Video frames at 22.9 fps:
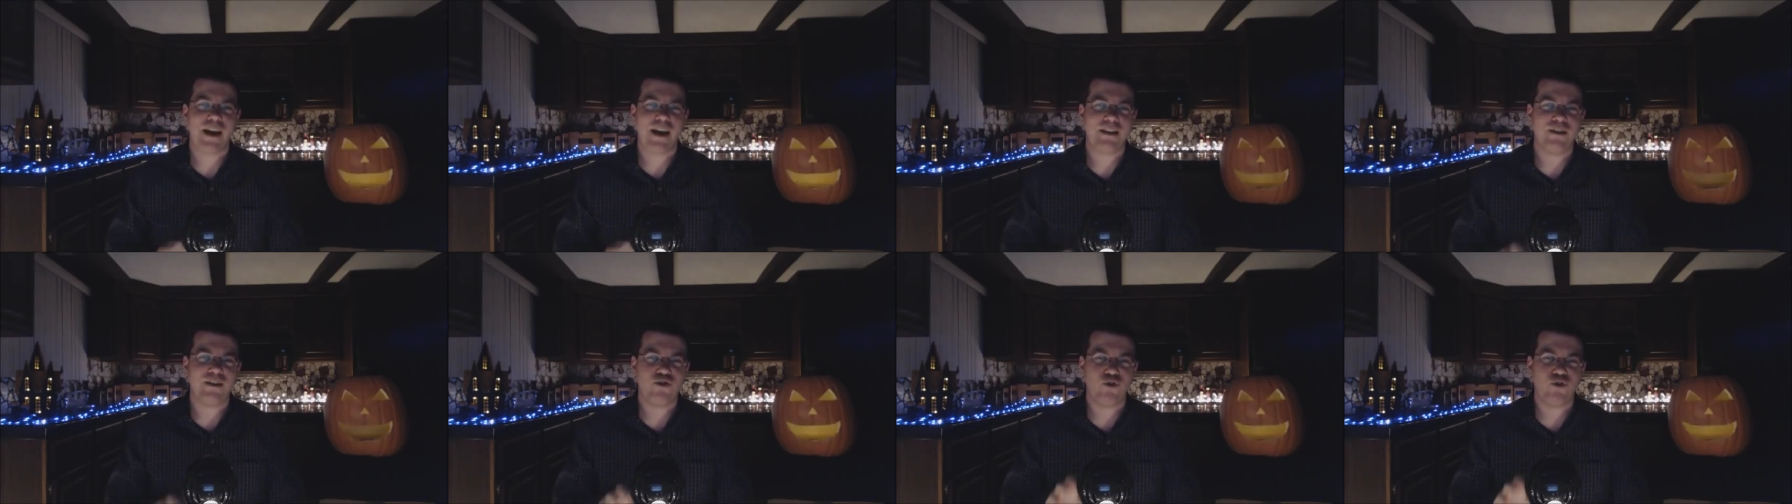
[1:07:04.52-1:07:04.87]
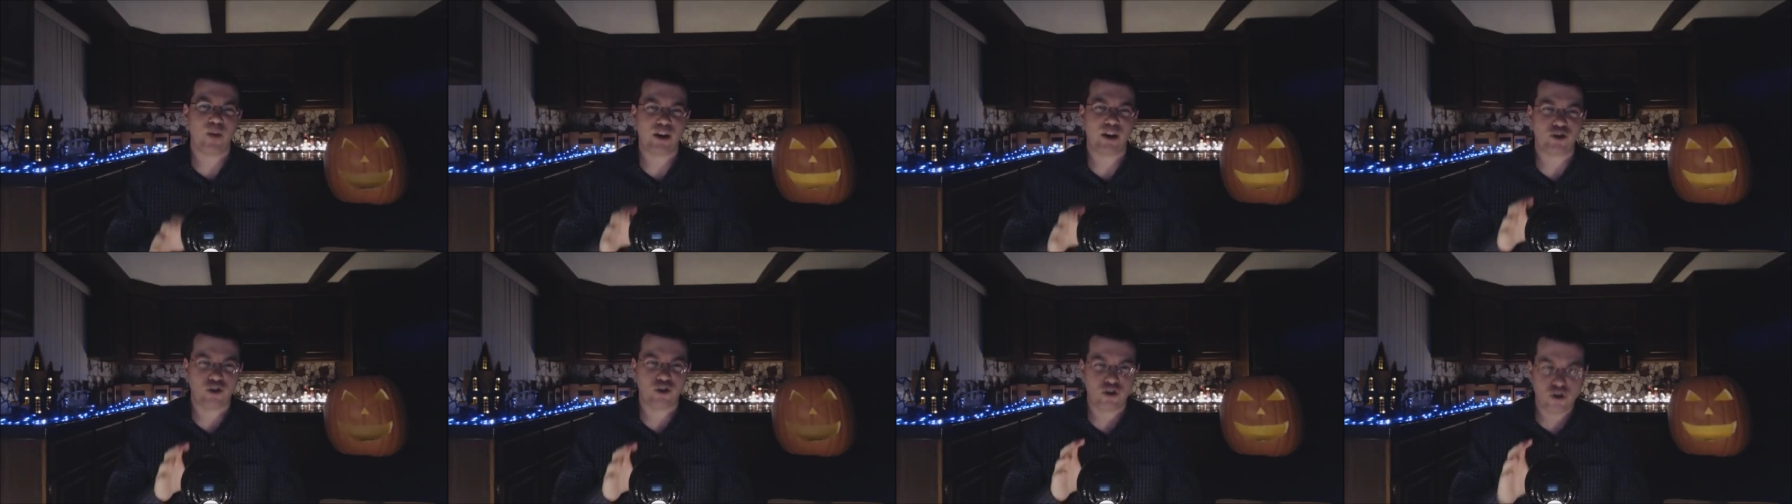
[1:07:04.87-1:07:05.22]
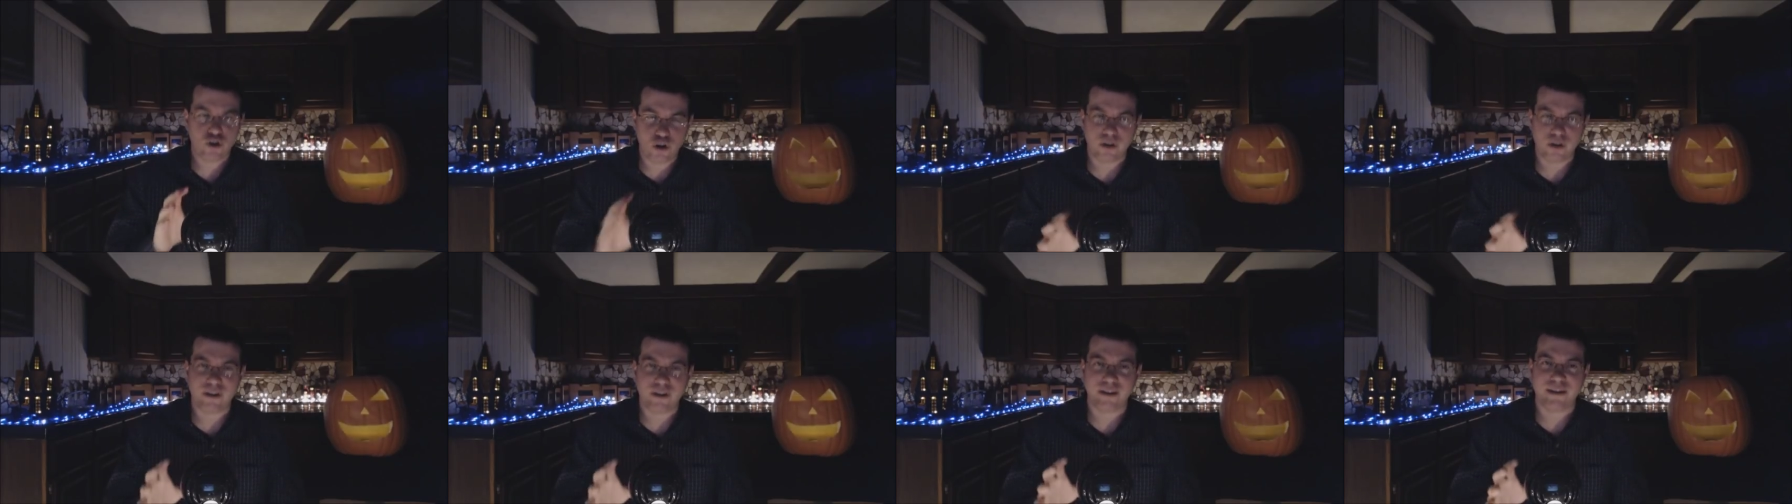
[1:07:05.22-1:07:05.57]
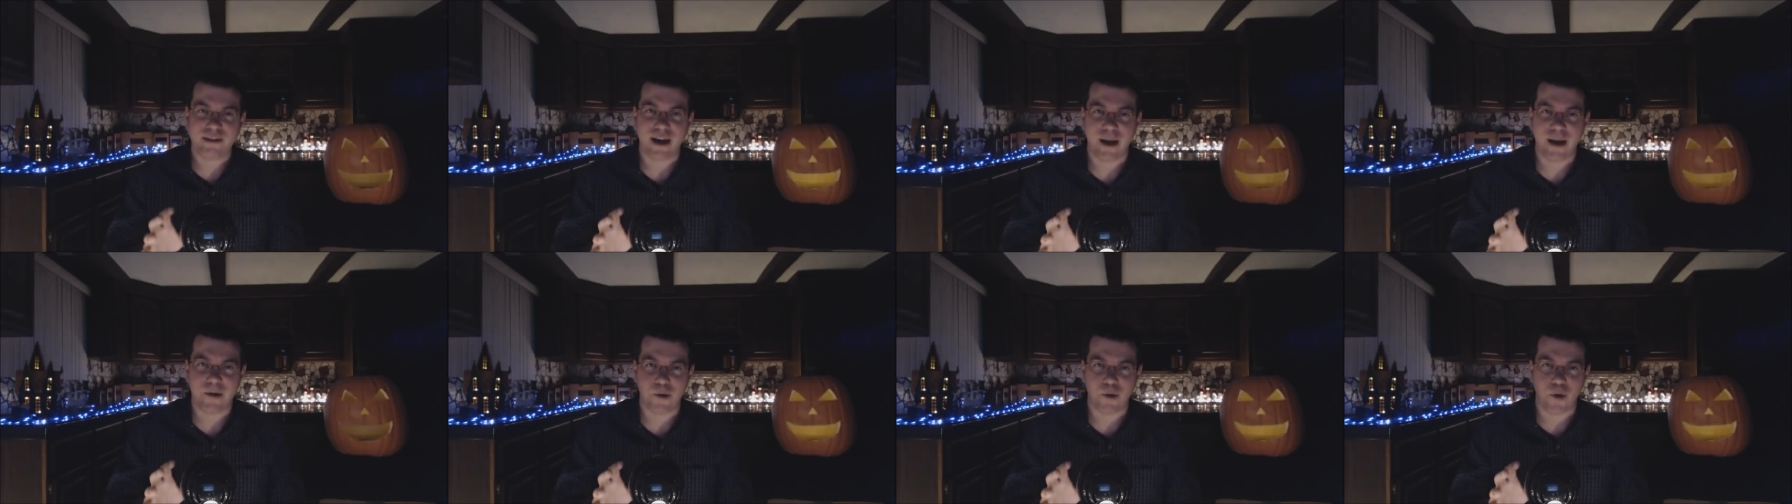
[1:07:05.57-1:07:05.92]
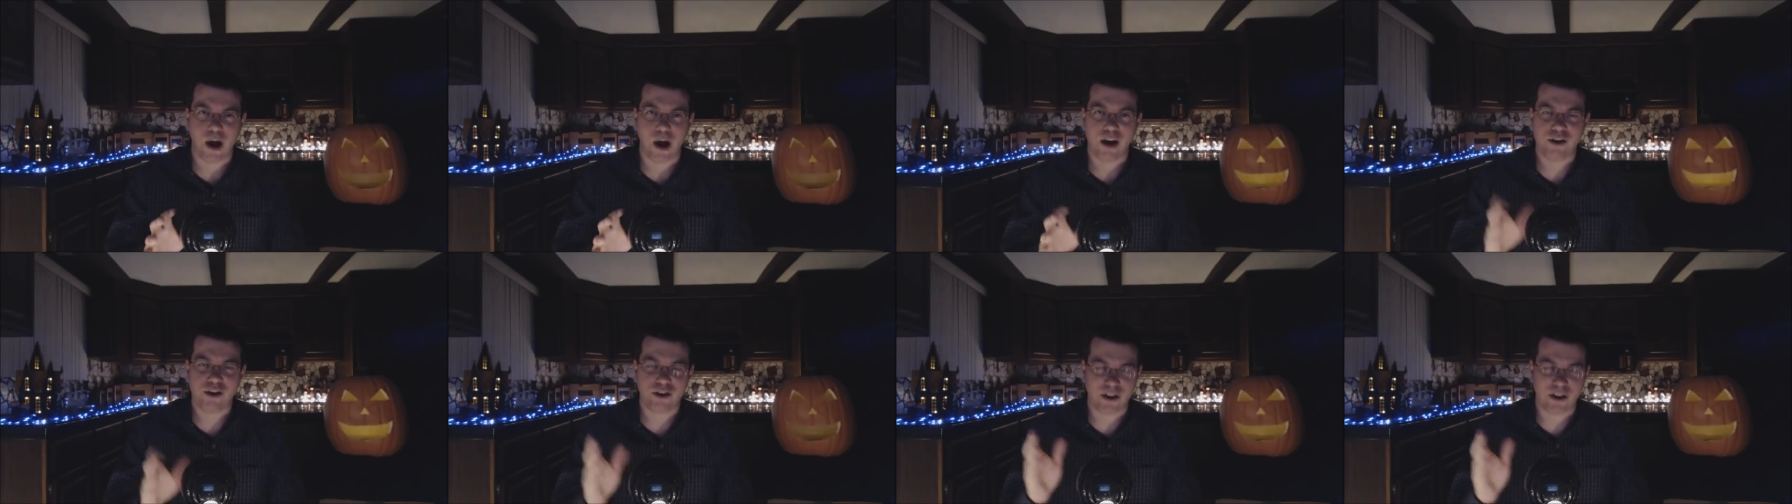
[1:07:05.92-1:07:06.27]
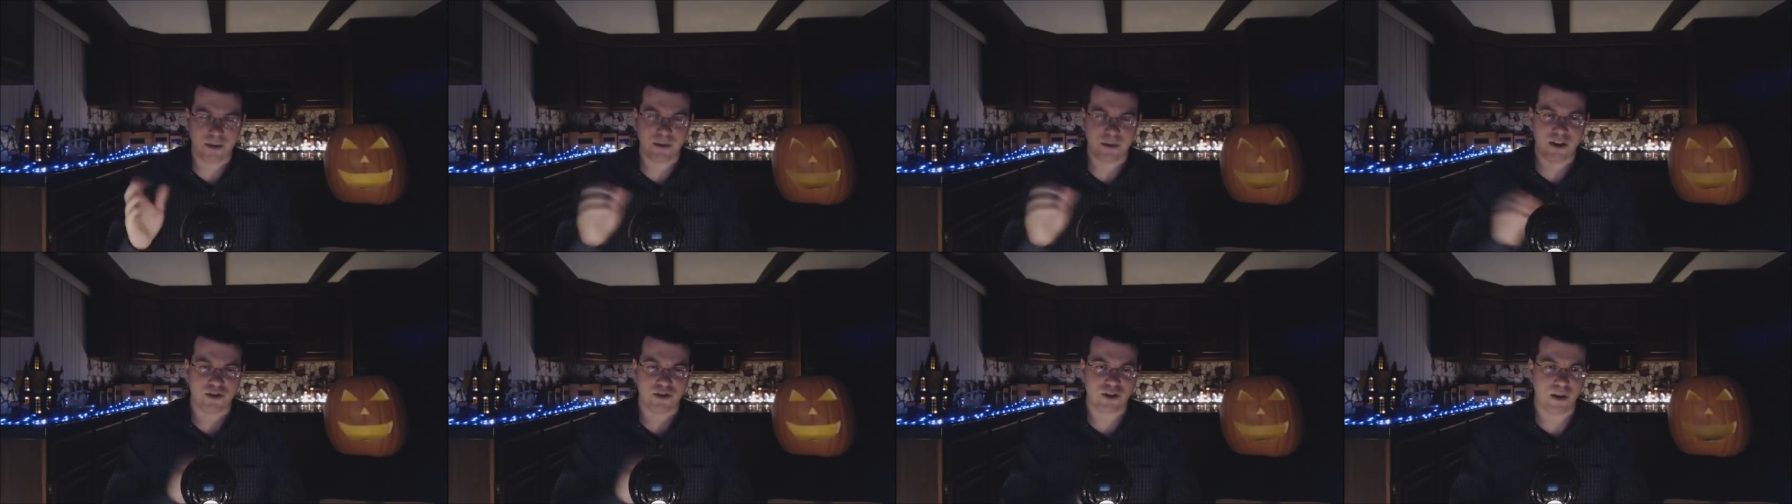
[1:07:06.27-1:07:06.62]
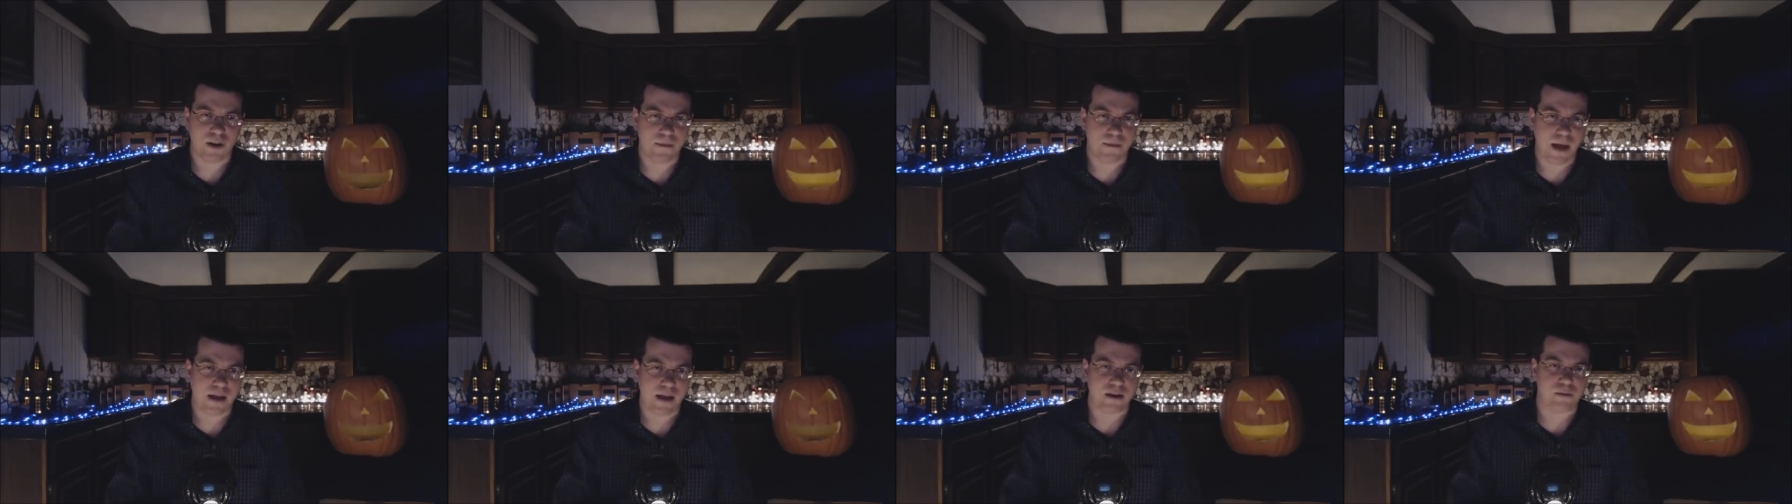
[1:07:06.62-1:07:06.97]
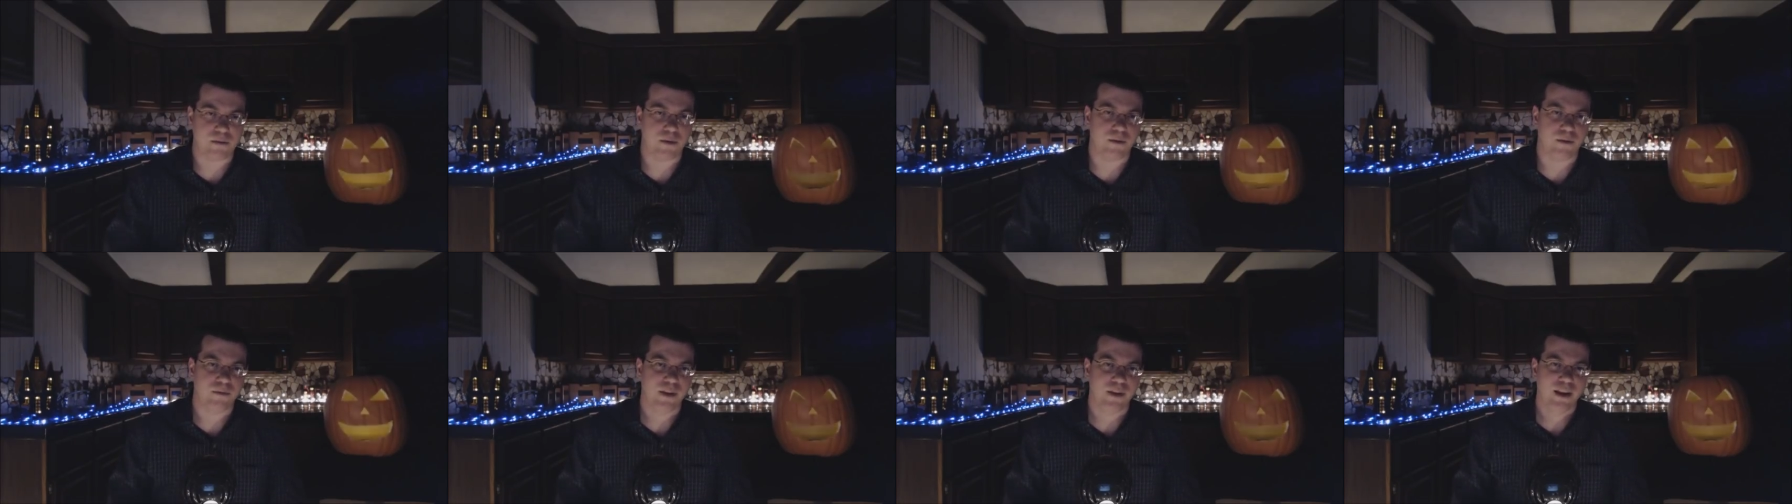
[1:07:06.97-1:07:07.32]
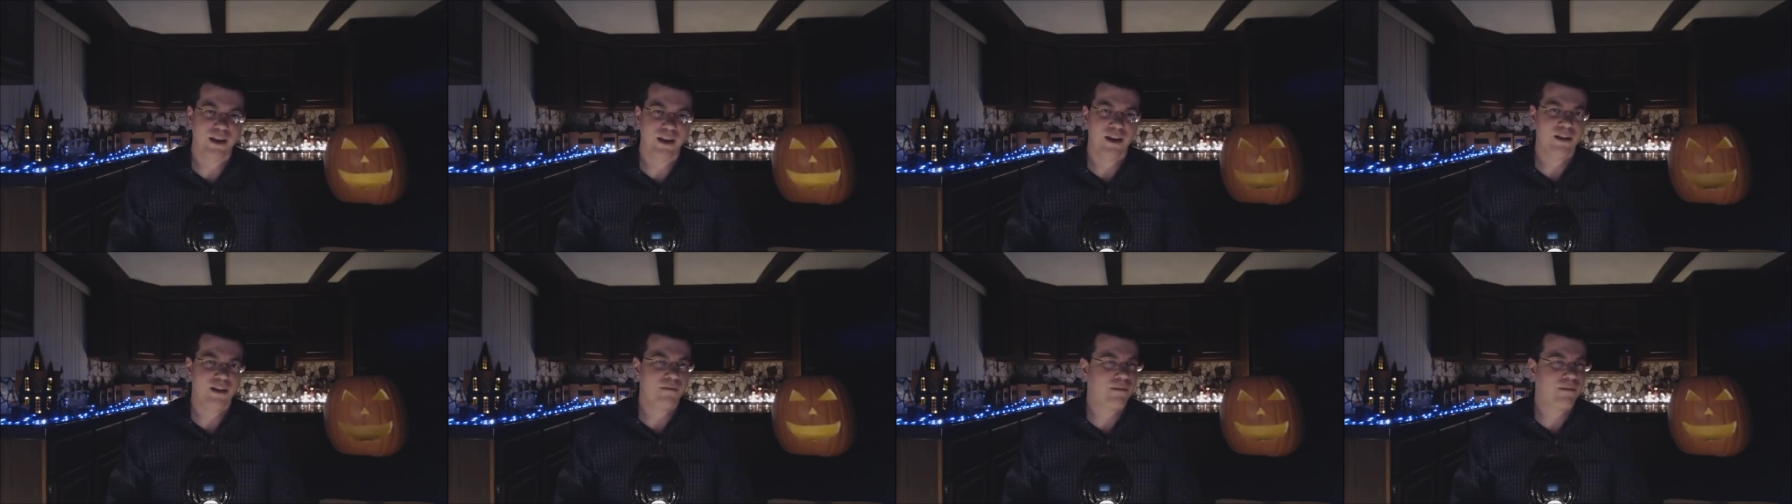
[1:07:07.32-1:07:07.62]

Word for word: And the fact that you actually took the time to watch them is commendable.